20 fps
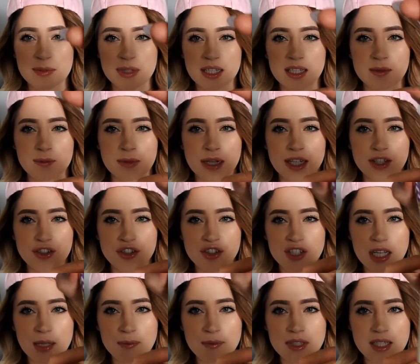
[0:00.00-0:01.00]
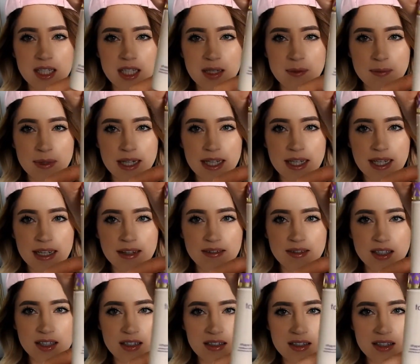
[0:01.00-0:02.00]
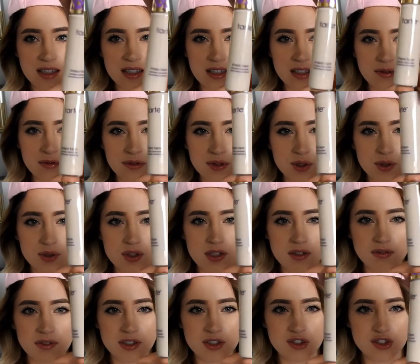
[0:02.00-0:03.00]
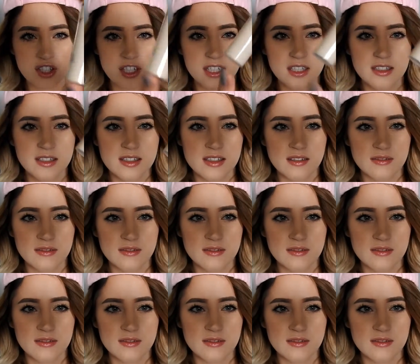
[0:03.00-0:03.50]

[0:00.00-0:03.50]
been my Shape Tape. I have these in a few different shades.